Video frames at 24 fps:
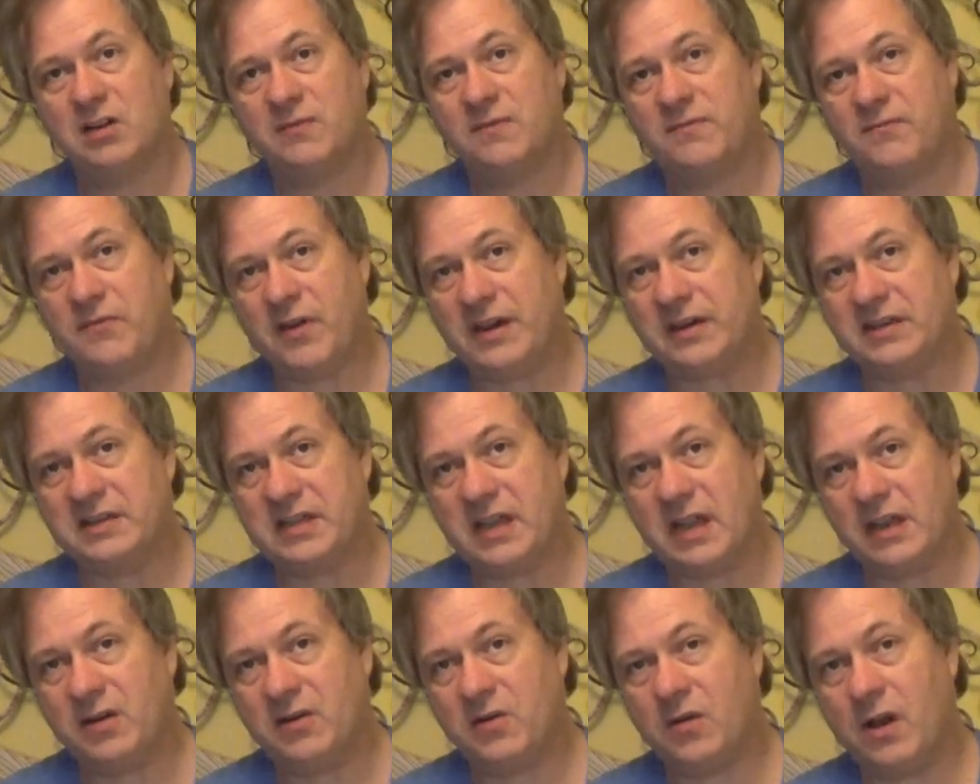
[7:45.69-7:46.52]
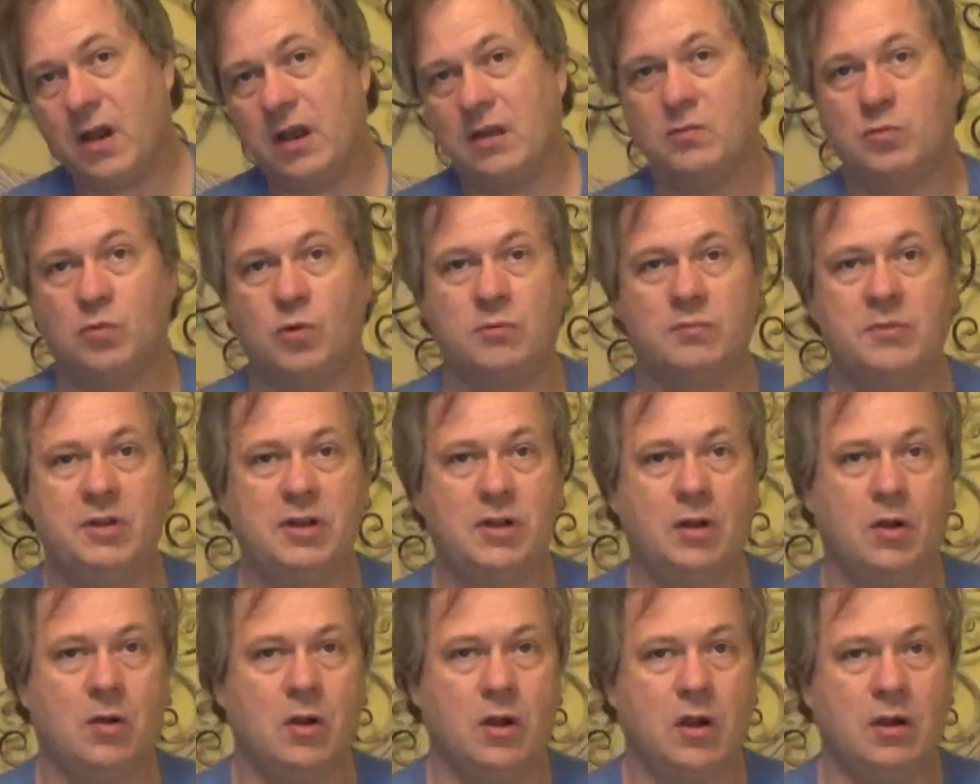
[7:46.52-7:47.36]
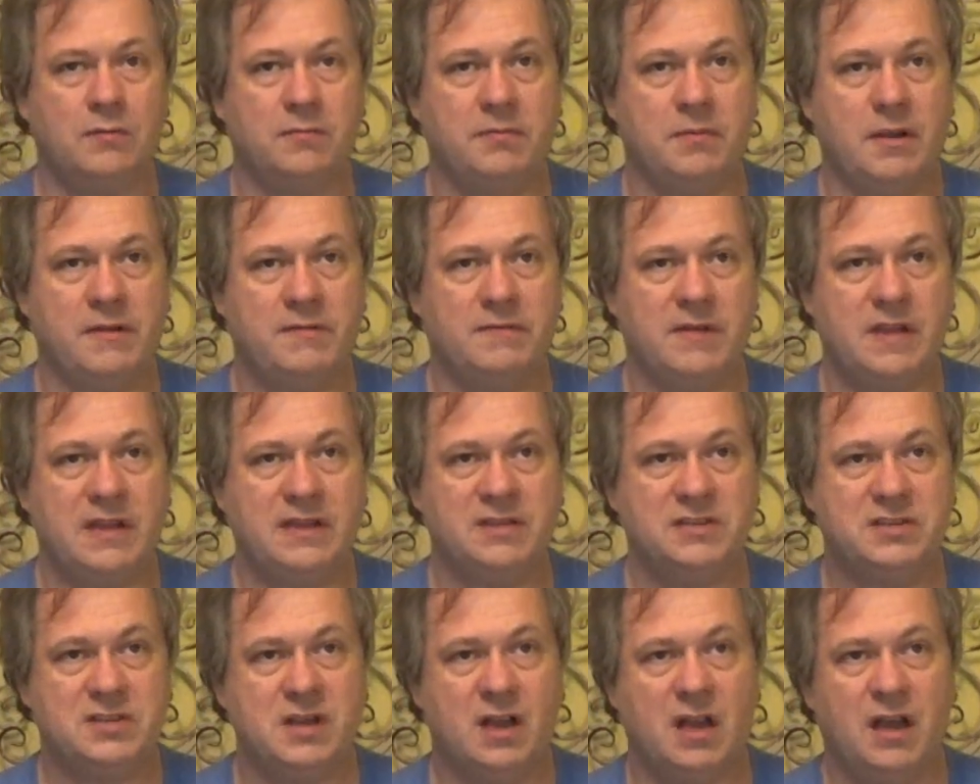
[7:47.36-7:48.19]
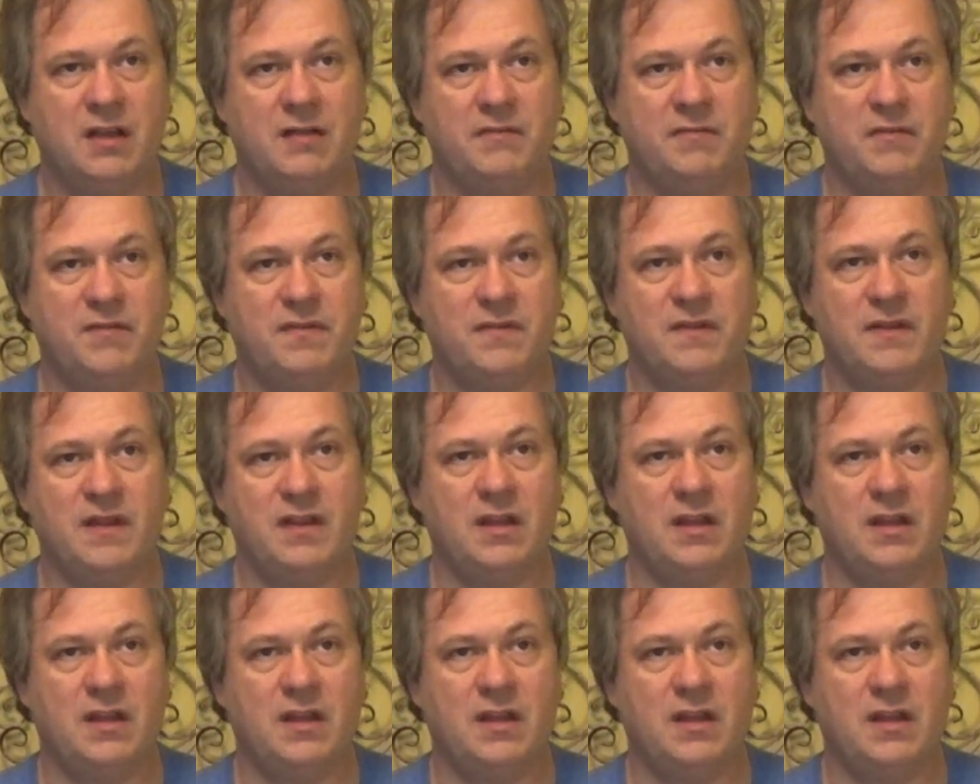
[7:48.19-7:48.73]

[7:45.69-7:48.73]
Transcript: Frankenstein Created Woman or Revenge of